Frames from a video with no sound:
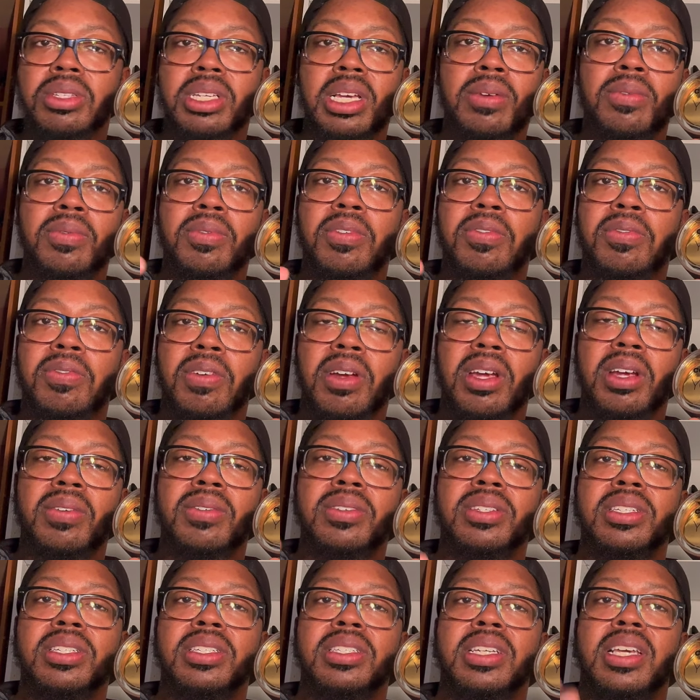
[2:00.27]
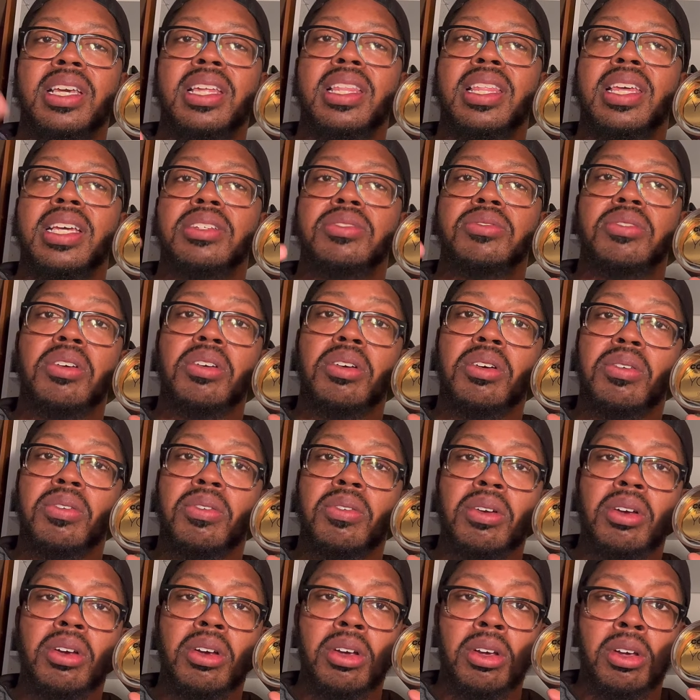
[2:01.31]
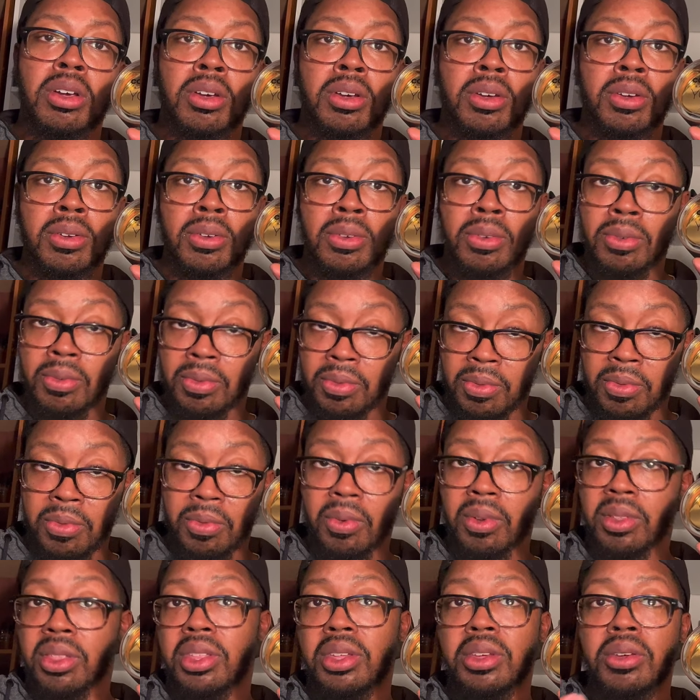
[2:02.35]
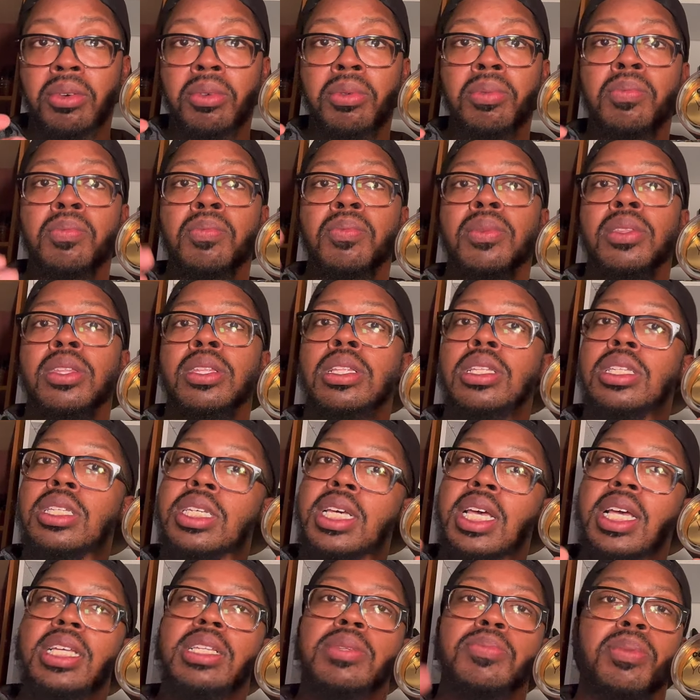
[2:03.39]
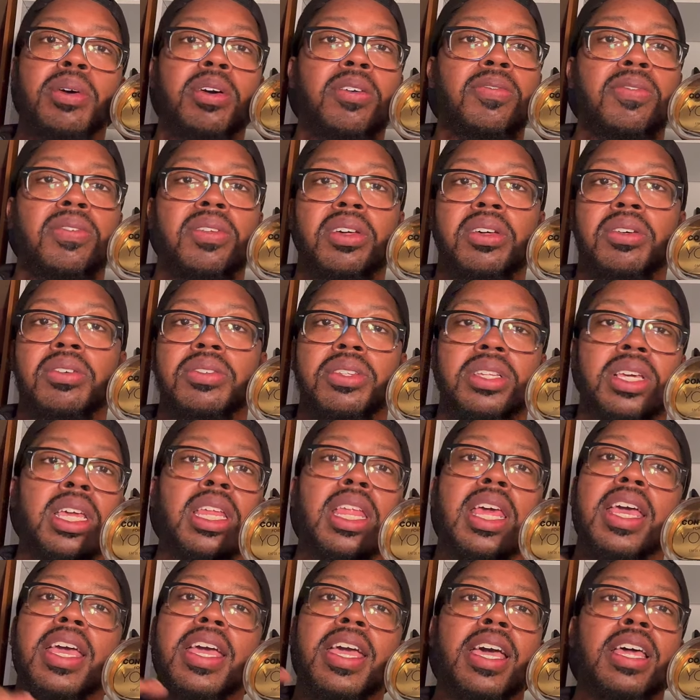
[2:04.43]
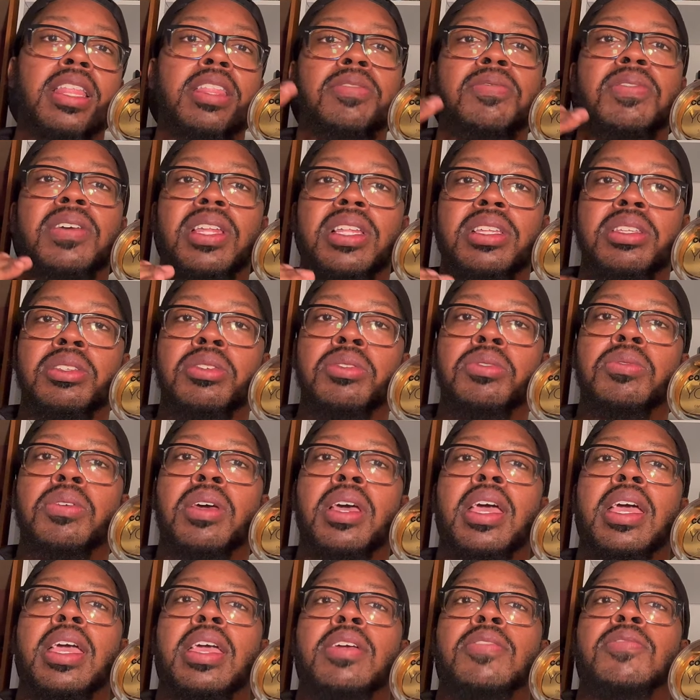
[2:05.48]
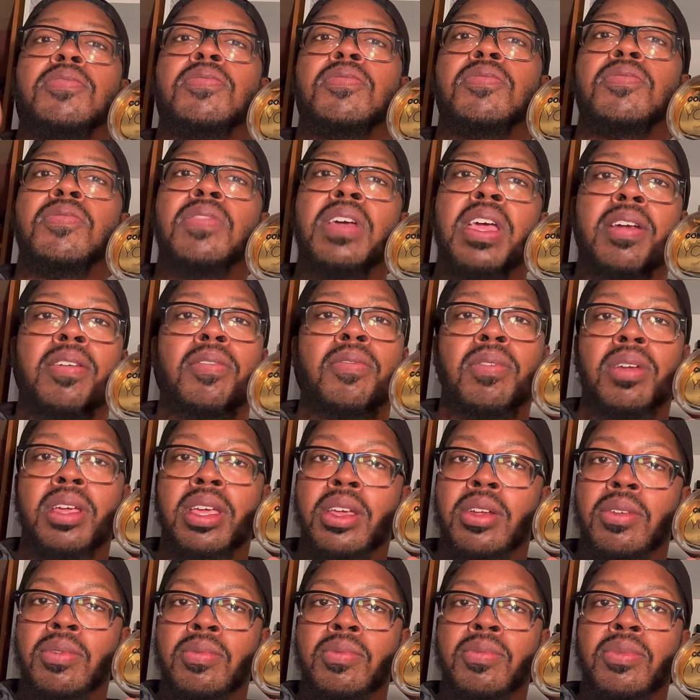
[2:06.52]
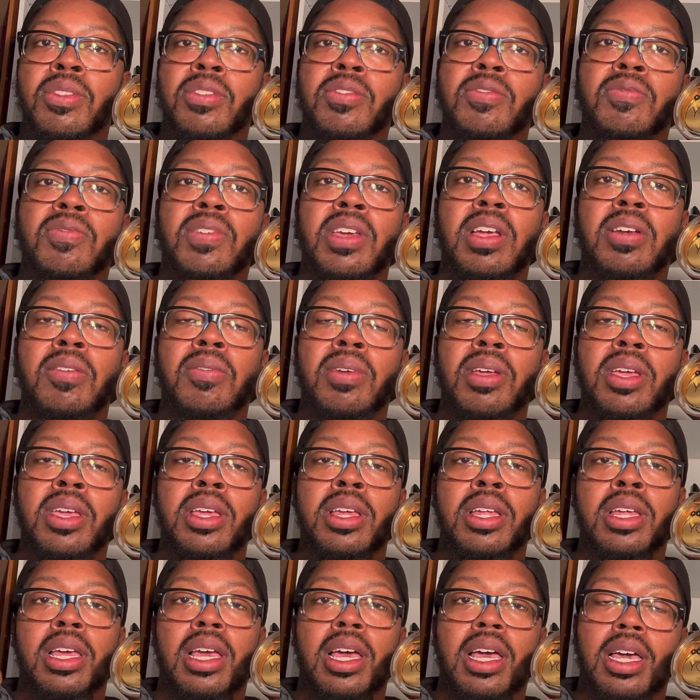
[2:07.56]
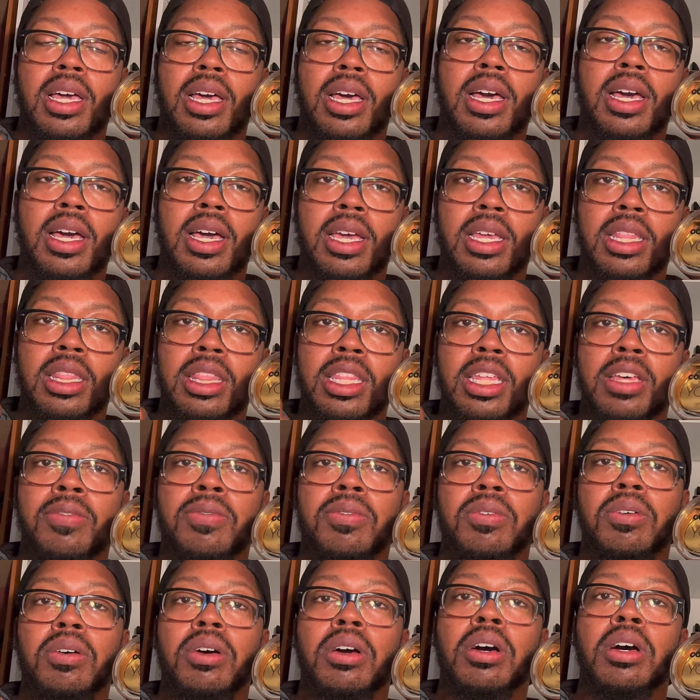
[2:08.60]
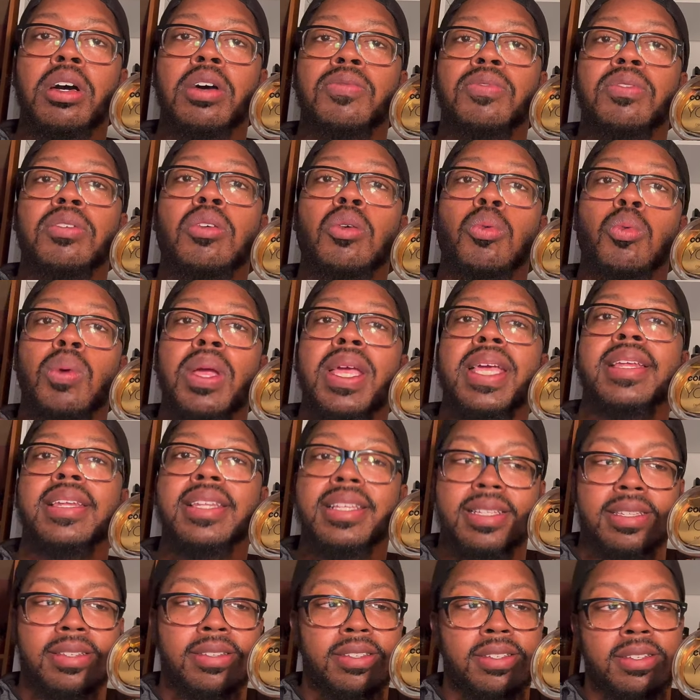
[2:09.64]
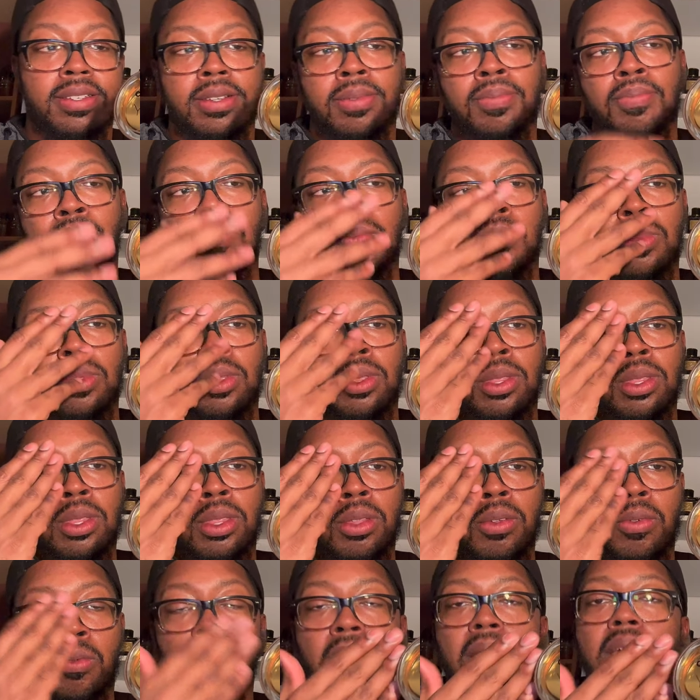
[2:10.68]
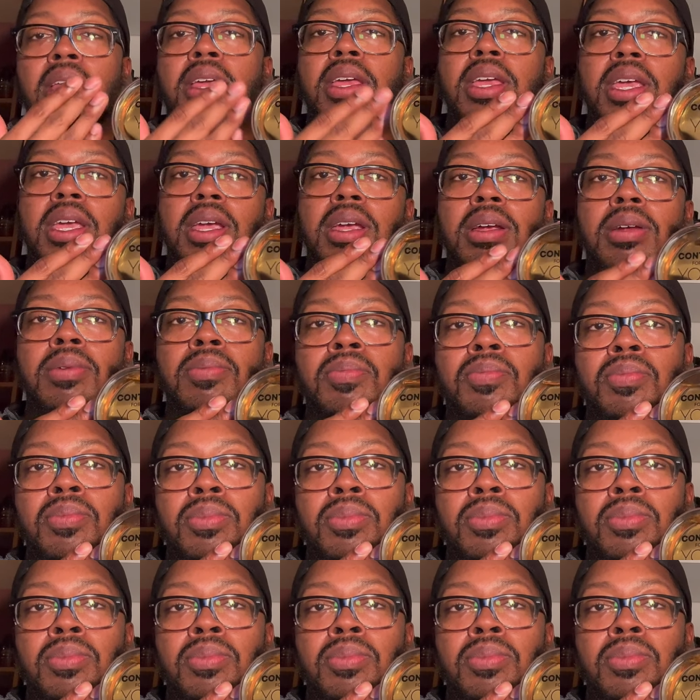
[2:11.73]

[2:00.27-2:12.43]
type of fragrances and like stronger uh, with you takes both of those and it to a very, very high level of greatness. Right here,